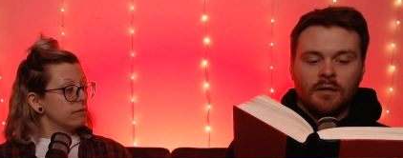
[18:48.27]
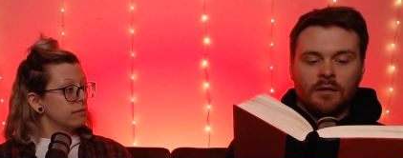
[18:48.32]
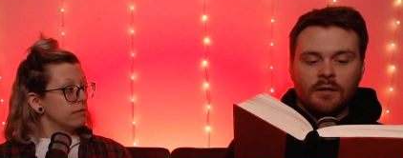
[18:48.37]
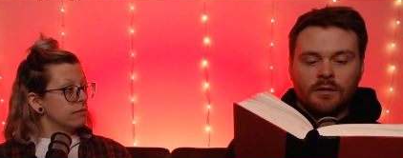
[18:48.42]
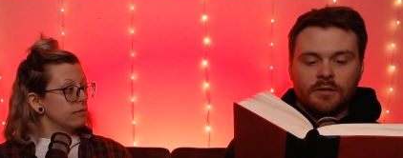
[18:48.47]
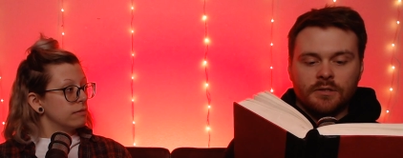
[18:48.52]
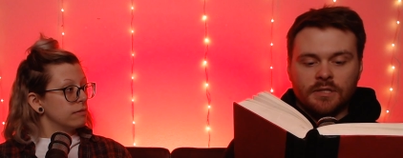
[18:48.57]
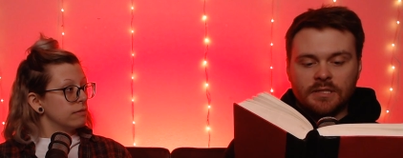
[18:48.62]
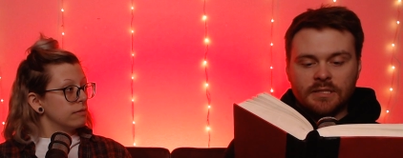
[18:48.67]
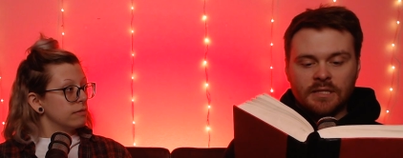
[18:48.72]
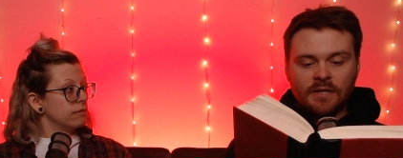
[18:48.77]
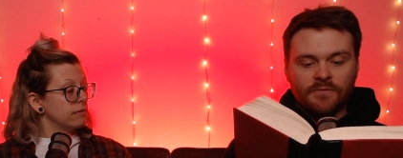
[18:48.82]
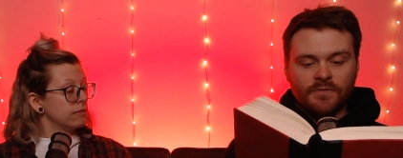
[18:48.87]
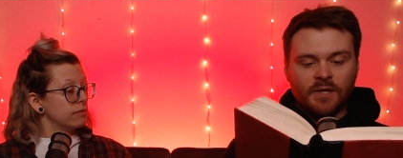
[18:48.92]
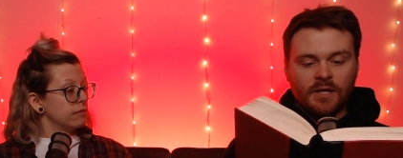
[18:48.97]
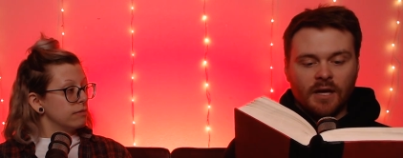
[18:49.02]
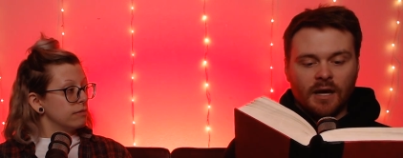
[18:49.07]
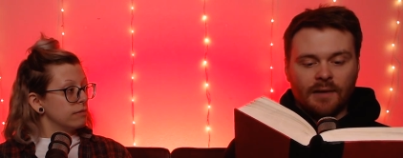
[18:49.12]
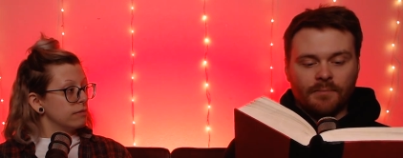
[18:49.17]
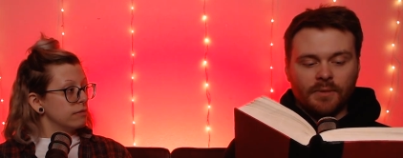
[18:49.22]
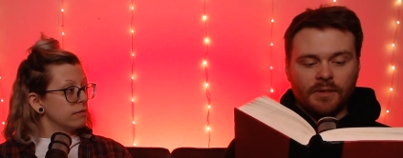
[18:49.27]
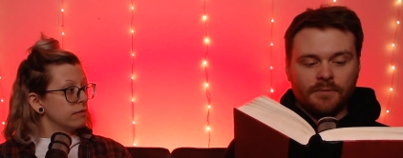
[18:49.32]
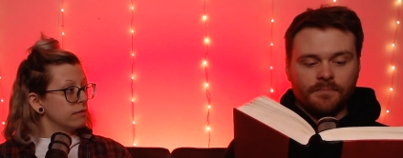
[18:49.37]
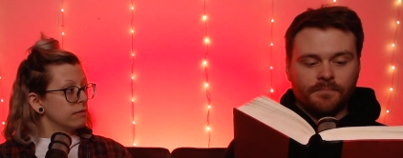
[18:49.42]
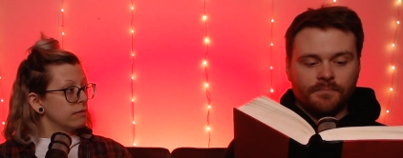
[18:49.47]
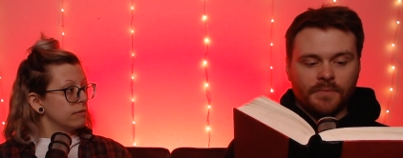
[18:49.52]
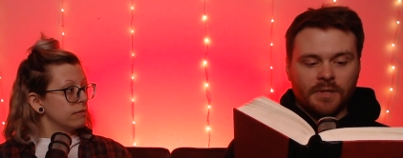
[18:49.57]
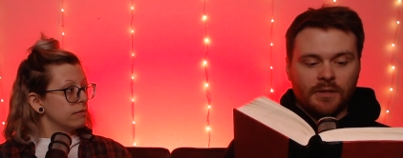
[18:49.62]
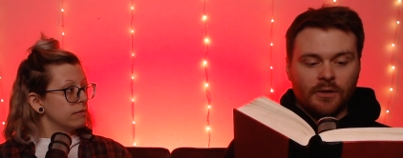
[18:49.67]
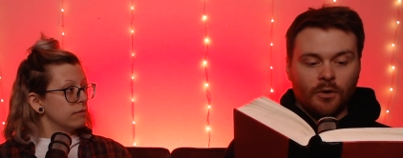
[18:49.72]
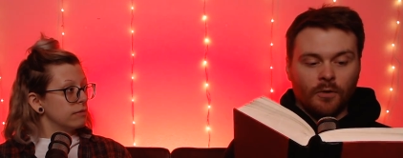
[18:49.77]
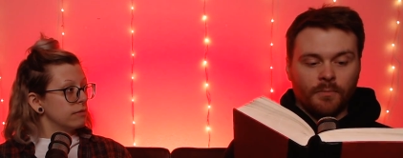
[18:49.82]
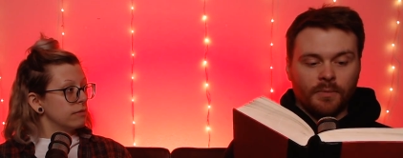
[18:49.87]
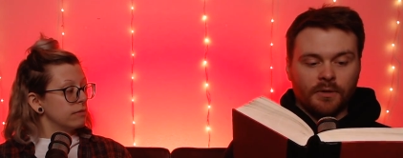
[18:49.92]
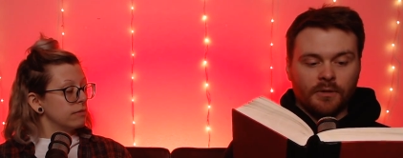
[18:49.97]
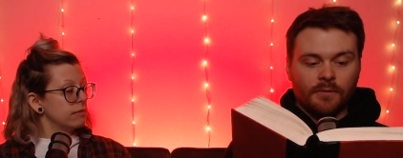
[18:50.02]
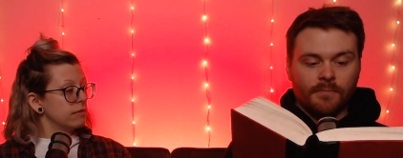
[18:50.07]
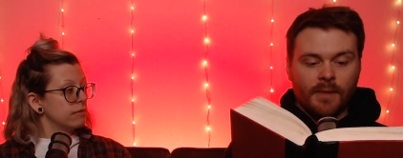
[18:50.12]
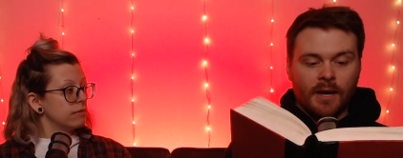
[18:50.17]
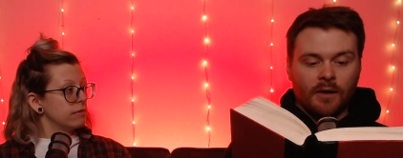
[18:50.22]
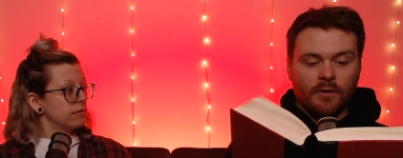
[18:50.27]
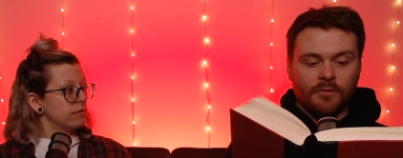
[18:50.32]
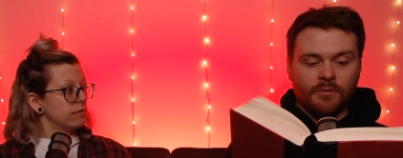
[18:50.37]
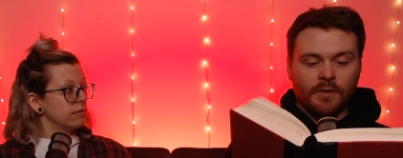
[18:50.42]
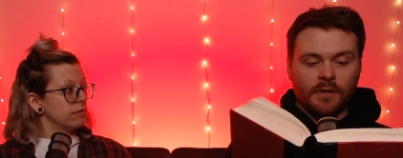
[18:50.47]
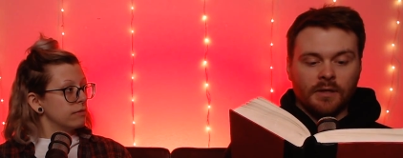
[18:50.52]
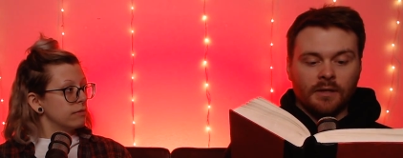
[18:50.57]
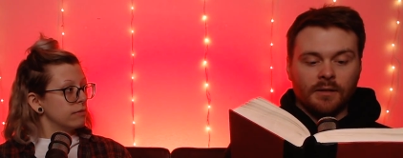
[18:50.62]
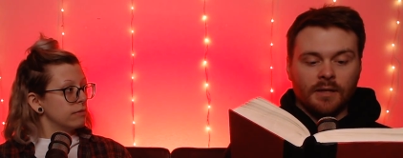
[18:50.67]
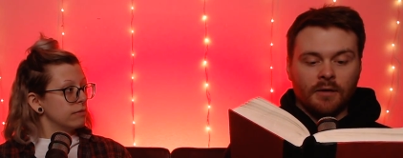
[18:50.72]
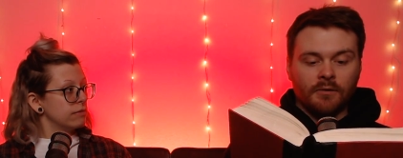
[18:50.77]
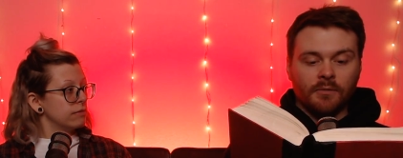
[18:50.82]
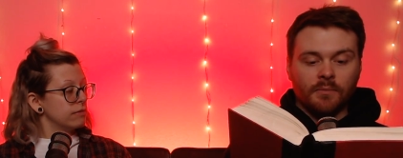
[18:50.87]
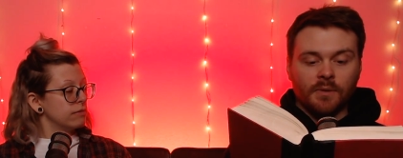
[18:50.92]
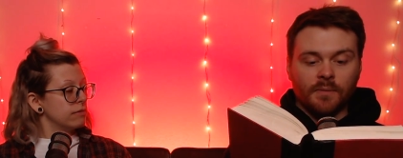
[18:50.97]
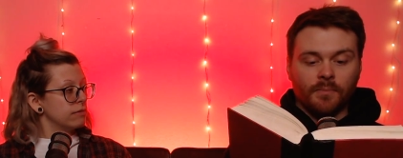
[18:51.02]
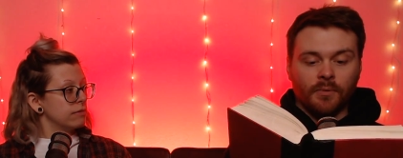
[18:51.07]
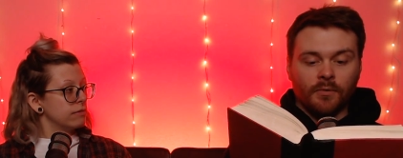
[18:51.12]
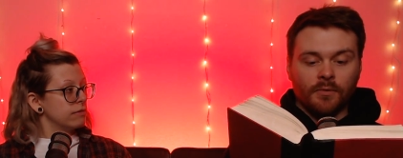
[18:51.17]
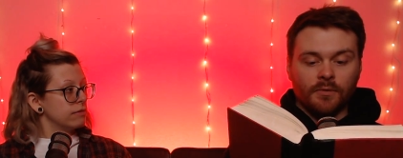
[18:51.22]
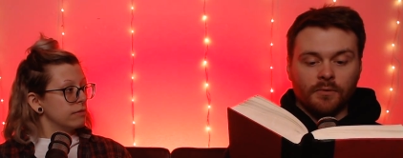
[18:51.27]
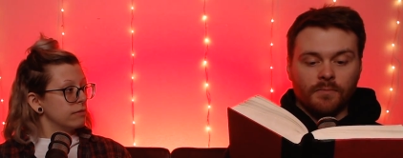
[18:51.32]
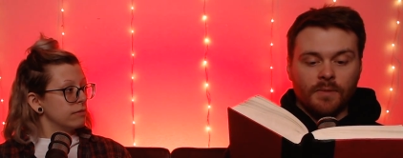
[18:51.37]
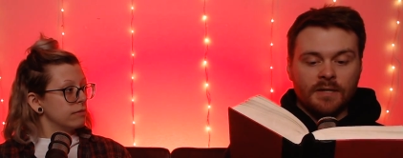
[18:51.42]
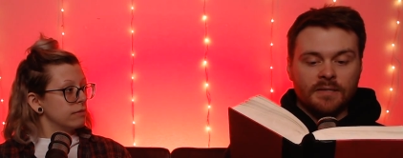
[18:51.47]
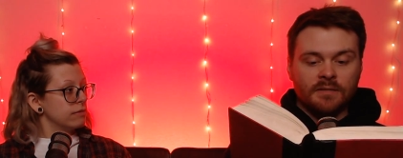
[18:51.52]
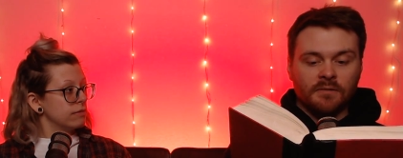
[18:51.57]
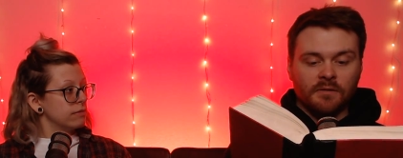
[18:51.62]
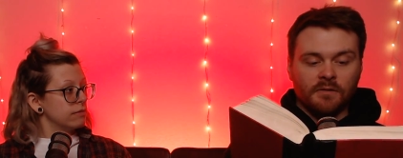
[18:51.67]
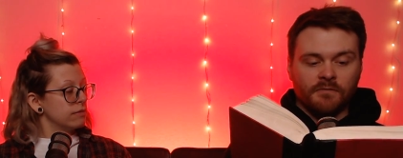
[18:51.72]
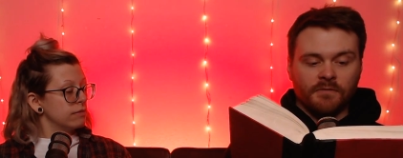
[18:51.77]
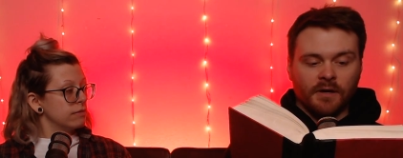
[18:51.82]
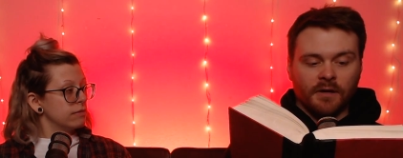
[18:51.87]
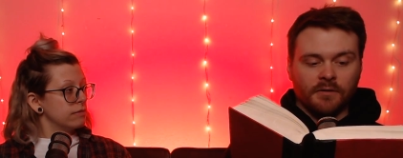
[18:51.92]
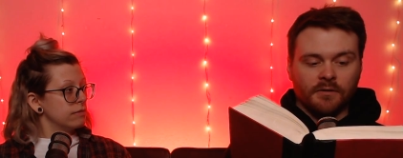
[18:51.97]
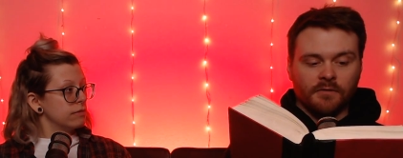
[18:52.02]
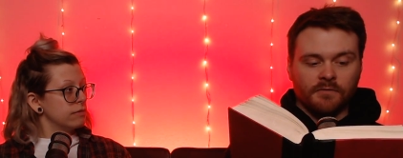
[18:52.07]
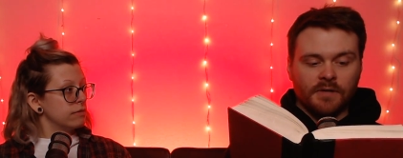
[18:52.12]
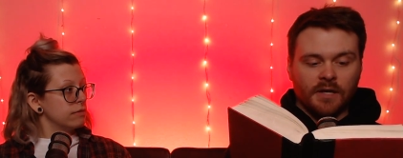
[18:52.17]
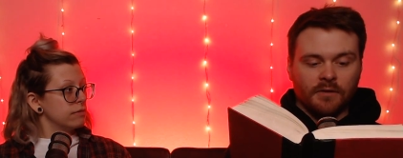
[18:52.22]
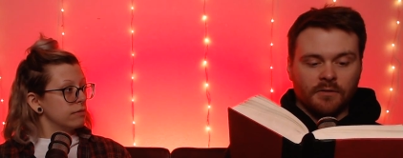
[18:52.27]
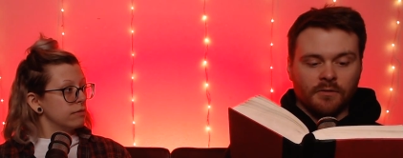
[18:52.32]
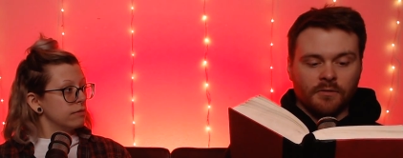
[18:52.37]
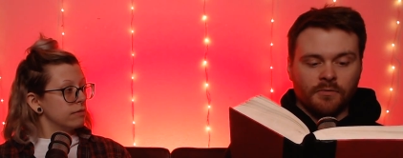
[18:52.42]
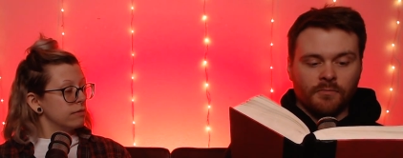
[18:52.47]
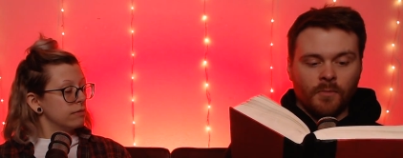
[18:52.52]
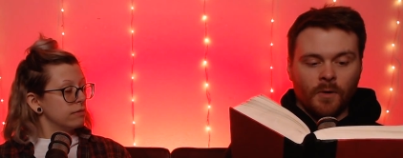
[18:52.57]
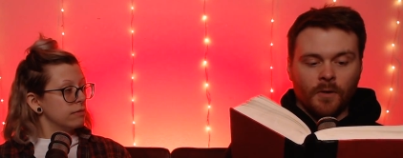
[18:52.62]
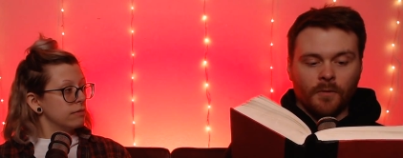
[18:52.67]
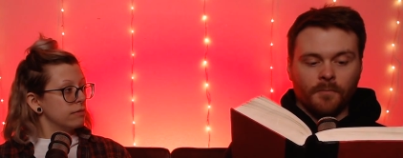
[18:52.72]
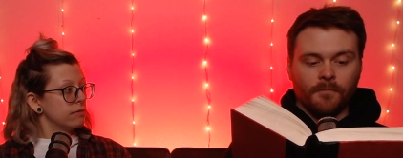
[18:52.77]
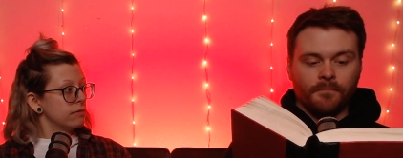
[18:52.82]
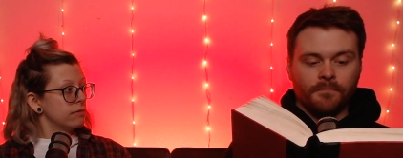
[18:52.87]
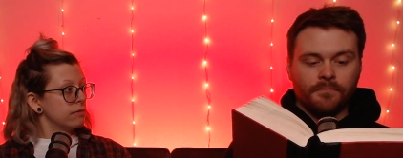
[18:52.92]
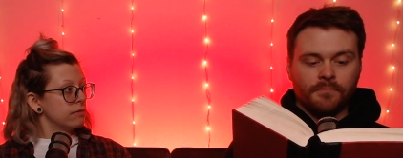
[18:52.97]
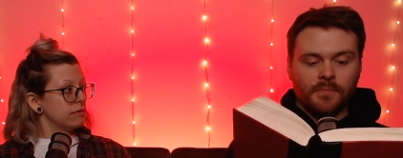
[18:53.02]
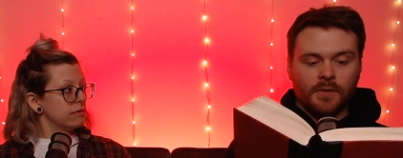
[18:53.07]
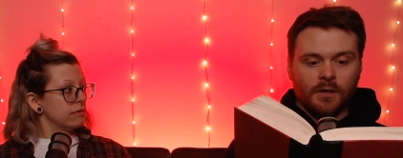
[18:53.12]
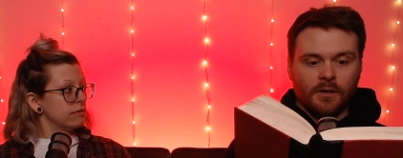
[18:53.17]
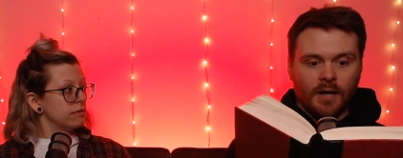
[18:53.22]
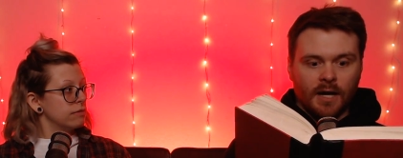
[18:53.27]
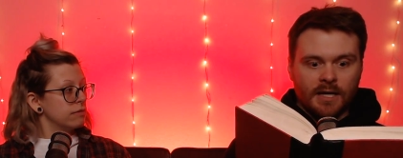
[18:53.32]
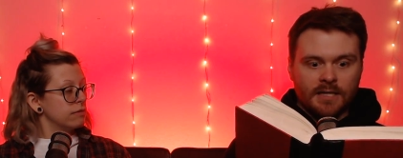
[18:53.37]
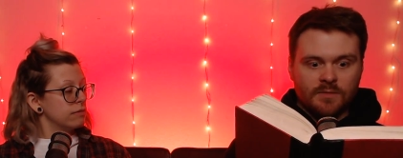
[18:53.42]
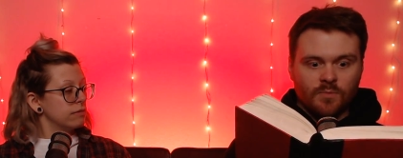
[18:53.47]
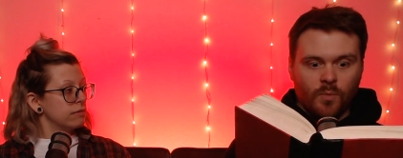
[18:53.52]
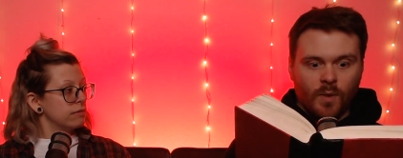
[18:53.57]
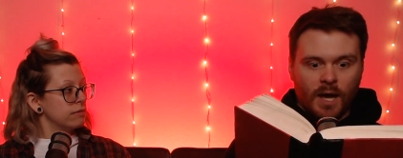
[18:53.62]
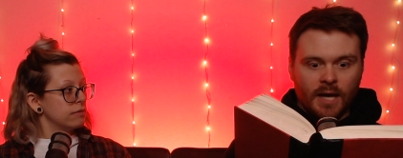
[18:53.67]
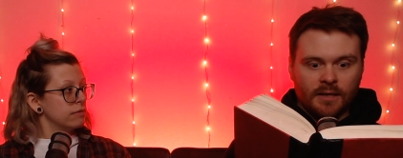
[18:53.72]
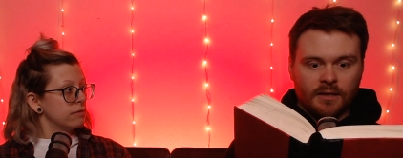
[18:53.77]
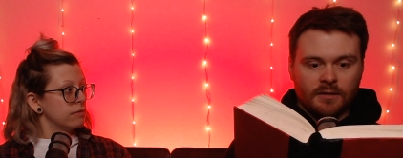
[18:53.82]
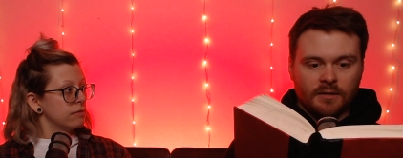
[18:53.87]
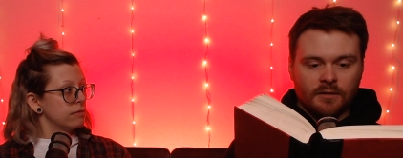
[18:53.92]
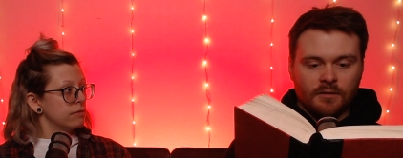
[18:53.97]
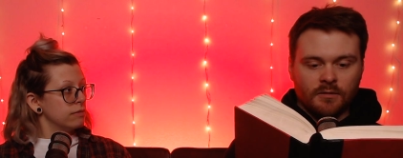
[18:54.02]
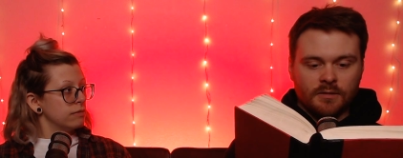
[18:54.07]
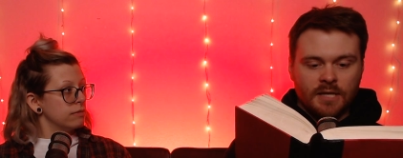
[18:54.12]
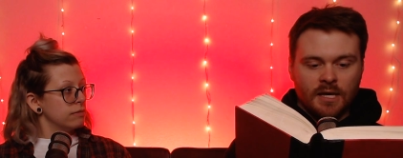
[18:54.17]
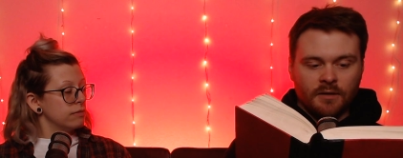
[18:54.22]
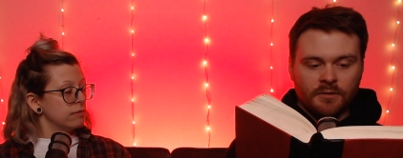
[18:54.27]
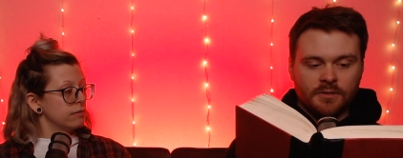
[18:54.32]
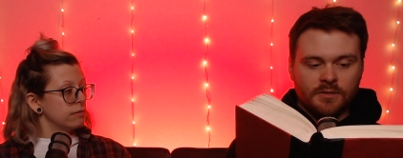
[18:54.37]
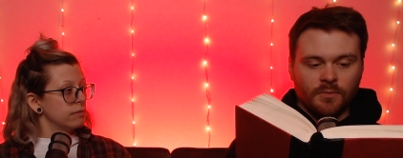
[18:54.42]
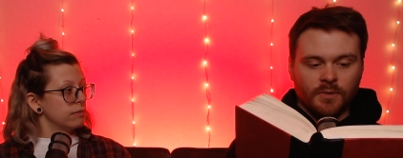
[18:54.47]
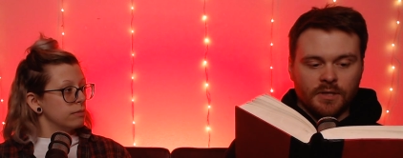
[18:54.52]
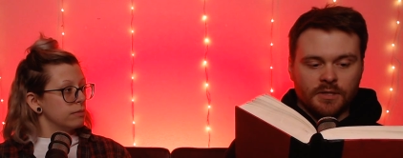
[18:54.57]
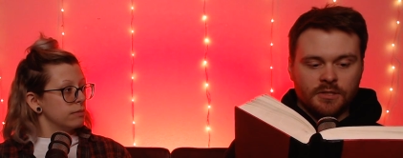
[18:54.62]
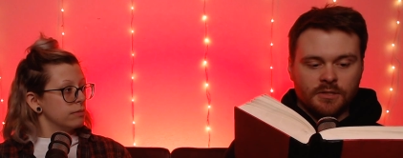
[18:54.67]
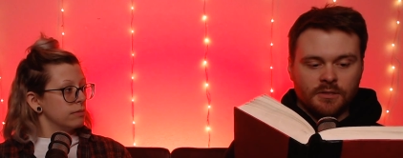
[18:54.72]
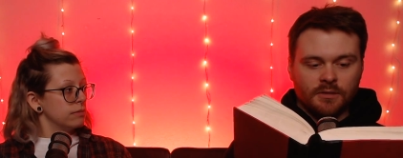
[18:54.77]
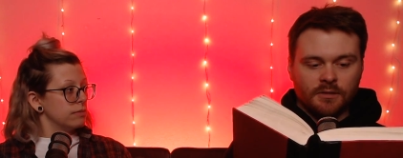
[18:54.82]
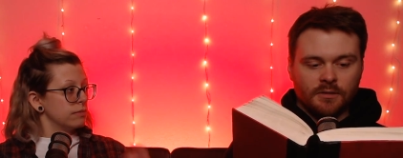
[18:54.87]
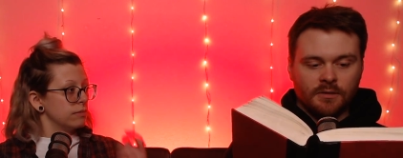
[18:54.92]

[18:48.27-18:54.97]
Speaker 1: She sniffed the goblet, then opened her mouth, and allowed him to pour the rest of the faelnirv down her throat. Her eyes widened and her tail twitched.